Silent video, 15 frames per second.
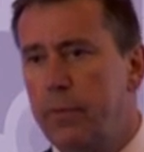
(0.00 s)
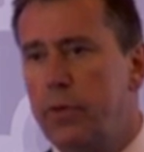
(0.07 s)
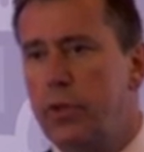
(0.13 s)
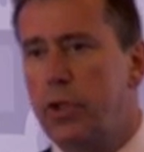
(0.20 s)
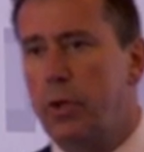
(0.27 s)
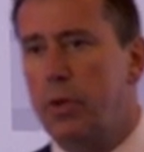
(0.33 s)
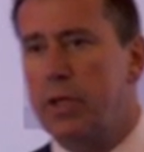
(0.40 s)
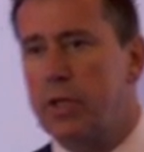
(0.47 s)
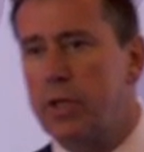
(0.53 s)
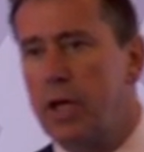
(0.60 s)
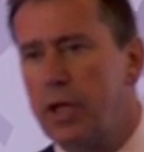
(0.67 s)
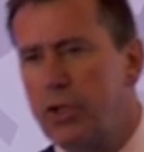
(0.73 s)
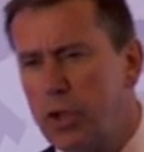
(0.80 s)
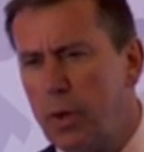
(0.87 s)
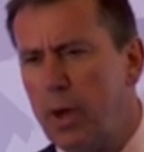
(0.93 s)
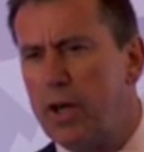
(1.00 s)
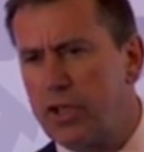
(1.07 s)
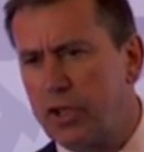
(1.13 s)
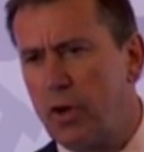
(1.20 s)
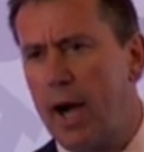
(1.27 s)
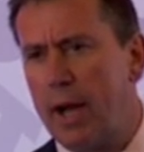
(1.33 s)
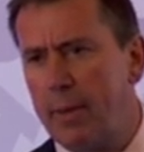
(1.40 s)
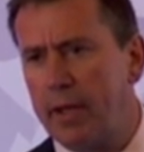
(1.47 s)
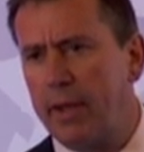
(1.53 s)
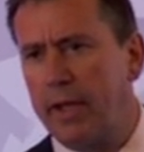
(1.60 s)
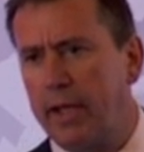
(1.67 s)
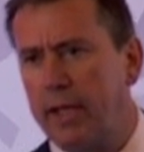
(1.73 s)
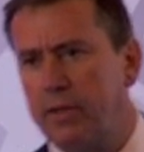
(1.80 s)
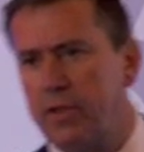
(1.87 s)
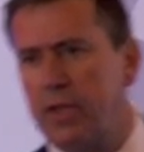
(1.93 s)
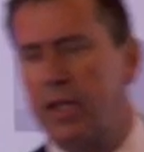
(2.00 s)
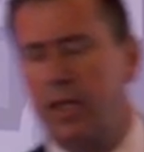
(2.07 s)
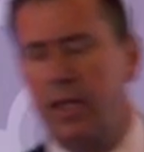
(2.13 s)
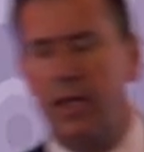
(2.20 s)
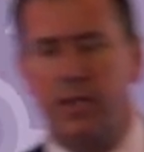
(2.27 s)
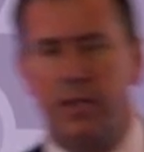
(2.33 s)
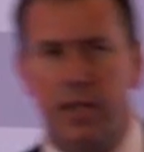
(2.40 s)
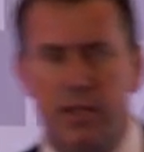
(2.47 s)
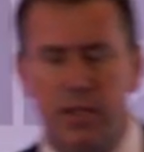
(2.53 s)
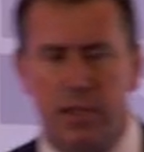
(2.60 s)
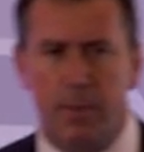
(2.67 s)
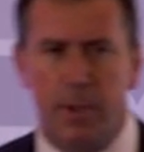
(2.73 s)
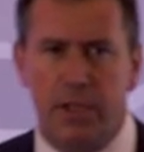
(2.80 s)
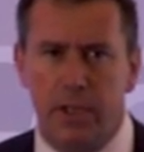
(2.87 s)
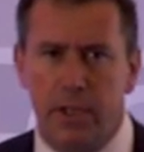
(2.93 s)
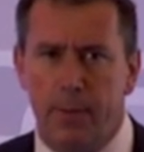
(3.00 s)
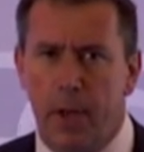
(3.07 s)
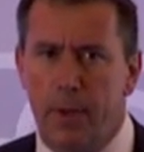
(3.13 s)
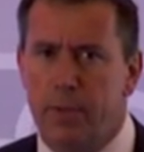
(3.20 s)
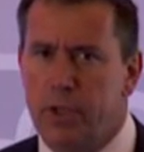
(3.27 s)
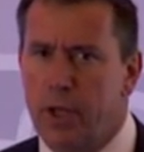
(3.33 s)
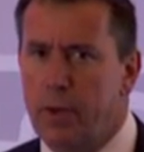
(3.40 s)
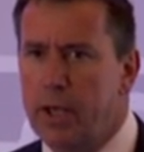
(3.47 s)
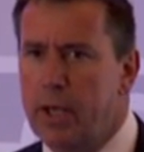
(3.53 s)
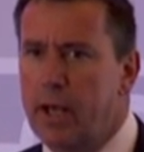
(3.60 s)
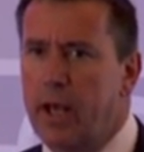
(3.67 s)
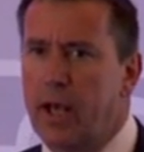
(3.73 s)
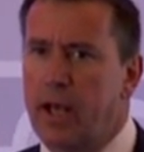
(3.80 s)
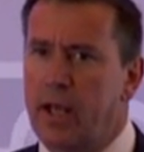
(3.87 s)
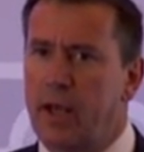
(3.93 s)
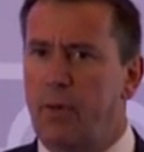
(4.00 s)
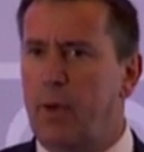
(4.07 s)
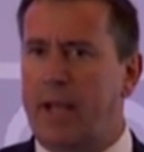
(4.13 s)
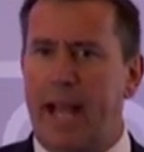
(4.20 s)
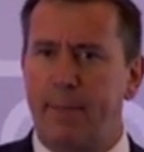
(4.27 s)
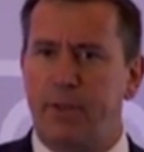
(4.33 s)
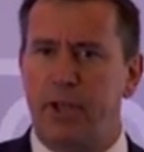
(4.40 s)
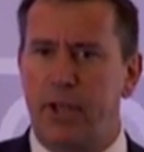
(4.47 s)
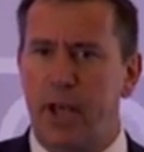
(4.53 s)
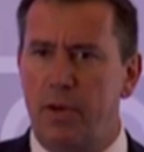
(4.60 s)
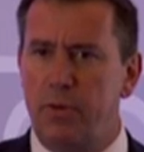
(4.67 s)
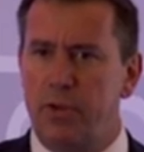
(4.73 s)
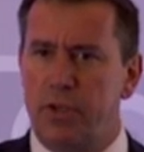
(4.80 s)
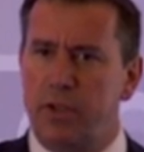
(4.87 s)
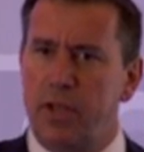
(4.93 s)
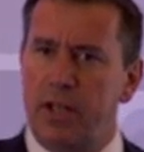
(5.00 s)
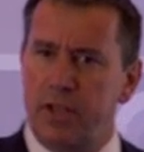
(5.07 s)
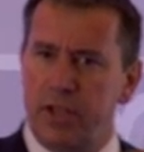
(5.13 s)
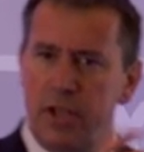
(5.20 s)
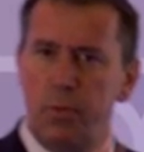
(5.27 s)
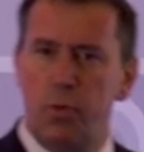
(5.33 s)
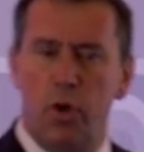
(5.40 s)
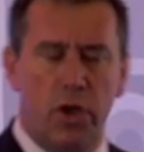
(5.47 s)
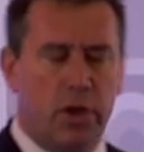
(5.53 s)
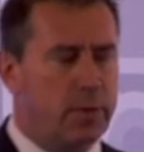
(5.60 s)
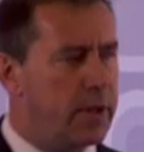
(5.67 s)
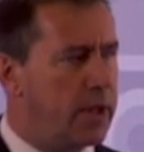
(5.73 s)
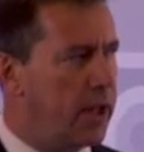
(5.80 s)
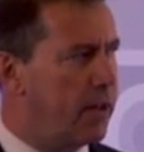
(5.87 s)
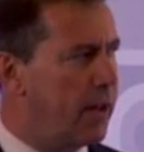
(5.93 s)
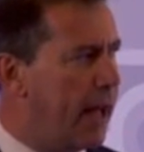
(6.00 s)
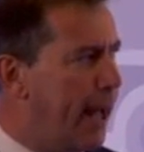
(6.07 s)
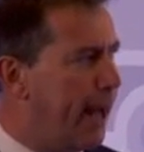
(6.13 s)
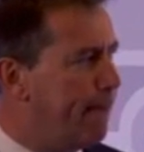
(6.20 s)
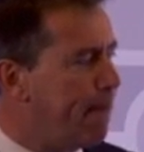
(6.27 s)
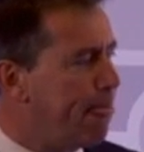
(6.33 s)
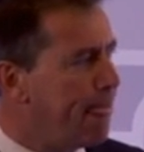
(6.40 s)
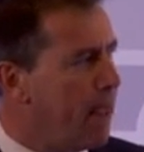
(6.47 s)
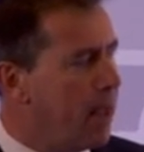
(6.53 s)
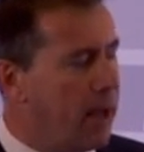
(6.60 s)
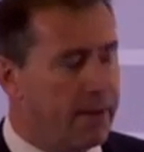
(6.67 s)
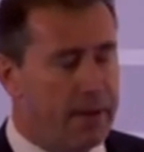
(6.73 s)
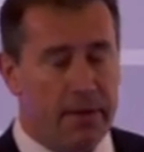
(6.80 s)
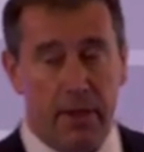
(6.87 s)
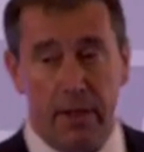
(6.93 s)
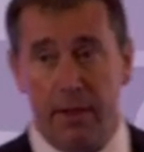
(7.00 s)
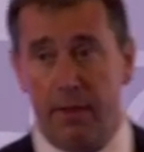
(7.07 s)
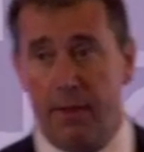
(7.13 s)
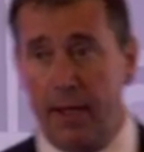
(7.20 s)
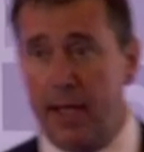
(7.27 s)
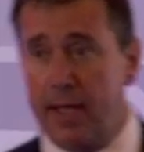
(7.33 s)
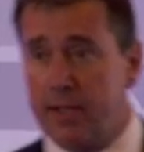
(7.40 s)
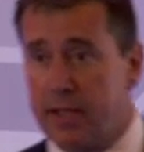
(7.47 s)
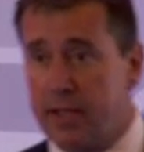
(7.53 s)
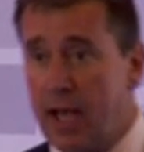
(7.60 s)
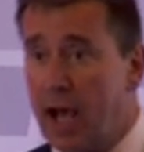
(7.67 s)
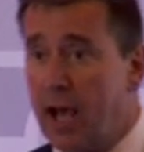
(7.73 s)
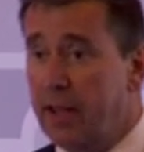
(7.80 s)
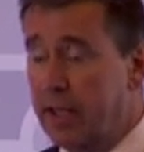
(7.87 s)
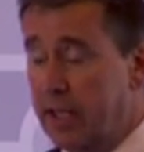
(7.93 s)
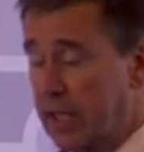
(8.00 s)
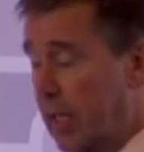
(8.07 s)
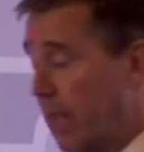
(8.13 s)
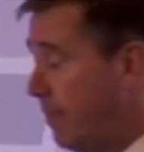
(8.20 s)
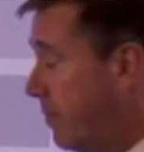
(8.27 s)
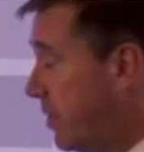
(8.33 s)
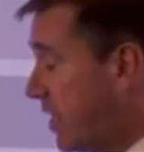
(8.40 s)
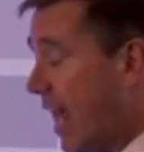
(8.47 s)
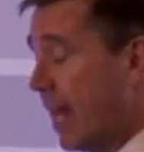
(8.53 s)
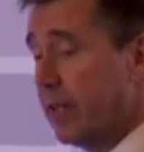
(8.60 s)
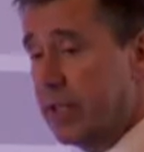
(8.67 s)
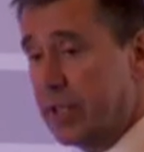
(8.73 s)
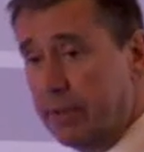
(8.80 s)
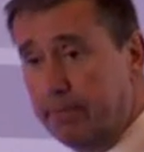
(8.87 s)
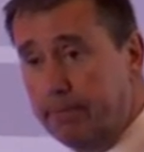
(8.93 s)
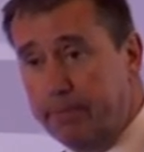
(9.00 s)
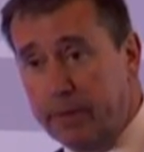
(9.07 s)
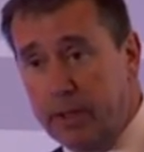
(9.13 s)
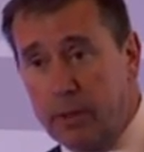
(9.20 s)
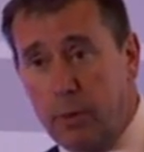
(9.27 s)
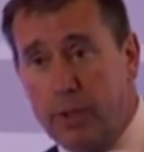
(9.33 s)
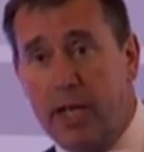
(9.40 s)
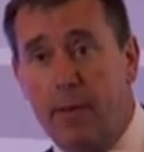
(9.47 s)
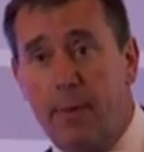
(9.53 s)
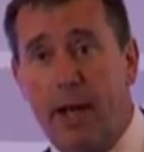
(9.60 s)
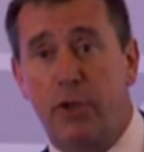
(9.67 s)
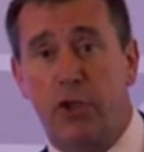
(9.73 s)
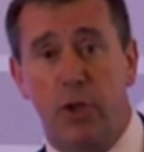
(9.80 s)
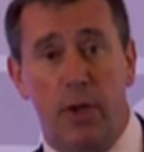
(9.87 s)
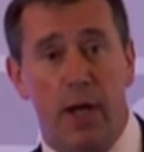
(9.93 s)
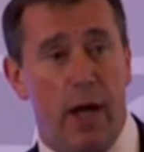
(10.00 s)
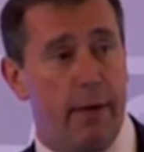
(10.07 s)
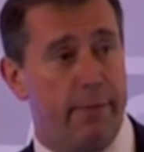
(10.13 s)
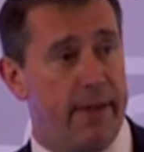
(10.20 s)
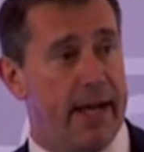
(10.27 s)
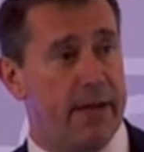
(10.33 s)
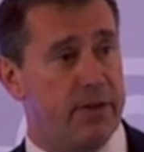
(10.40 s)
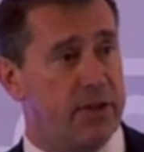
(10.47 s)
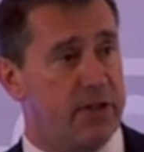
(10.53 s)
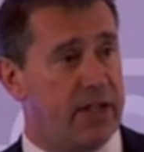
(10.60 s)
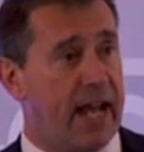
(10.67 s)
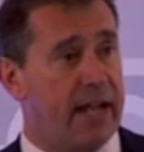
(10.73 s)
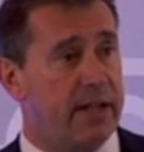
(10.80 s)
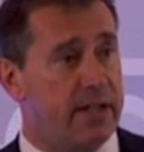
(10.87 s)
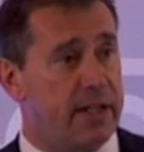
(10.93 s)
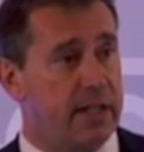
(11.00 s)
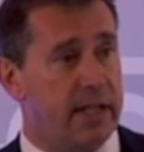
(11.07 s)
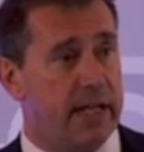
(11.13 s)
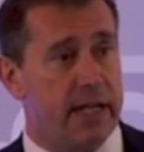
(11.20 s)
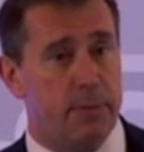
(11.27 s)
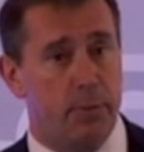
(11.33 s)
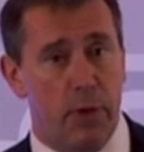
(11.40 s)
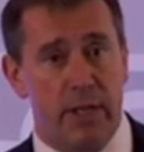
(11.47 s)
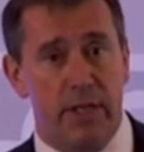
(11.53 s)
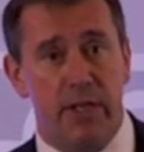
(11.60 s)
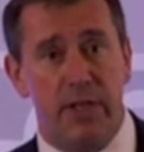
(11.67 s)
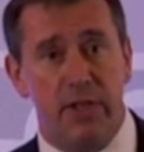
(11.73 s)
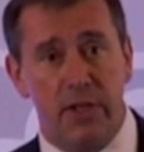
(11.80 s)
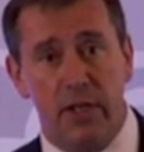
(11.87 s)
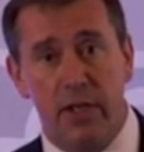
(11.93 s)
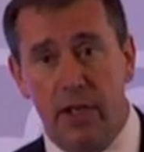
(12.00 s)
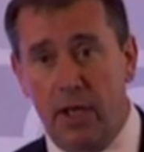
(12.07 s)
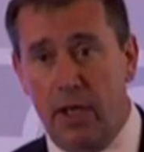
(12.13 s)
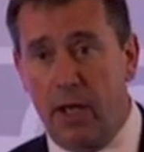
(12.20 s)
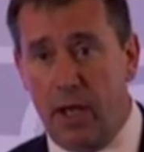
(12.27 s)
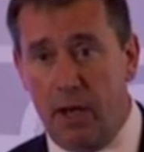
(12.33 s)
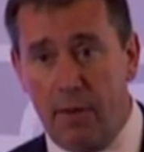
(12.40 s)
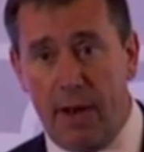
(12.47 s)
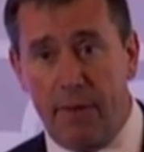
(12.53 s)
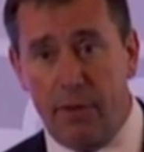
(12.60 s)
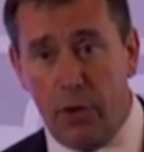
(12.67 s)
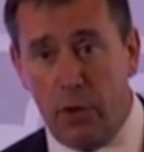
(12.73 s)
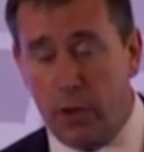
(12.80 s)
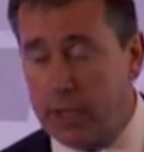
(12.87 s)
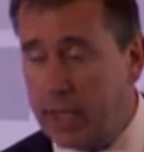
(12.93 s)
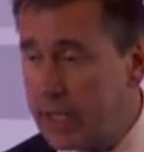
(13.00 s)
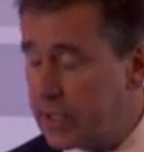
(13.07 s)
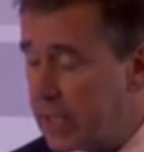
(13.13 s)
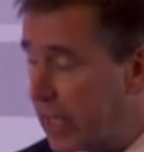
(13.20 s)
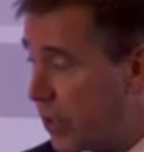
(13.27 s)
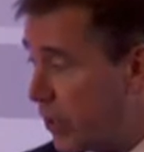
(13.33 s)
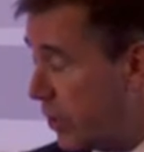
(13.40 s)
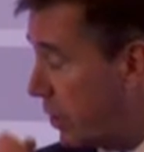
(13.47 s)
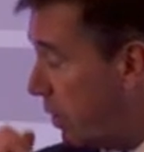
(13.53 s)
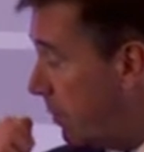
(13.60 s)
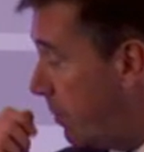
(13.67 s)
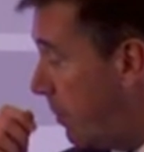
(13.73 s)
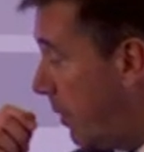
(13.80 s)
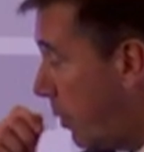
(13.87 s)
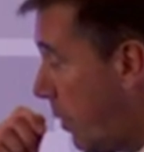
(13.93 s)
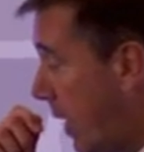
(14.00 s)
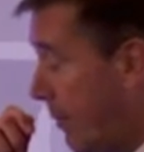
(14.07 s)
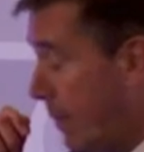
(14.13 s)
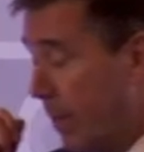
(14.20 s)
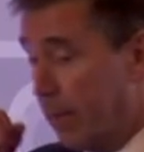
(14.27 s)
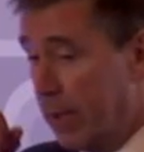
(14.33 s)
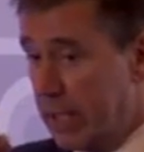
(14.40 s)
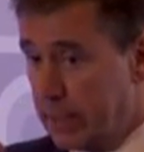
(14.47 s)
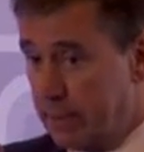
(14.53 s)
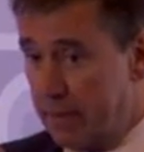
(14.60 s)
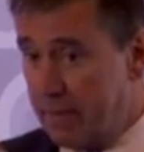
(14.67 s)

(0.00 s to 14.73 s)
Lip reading: 2 are Ascribe, I think is the split at the moment. So if we capture those, there's some work to be done there. And then the other thing is the scanners. We need about 2,500 scanners in Leeds, printers around the organisation. So quite a bit of money to be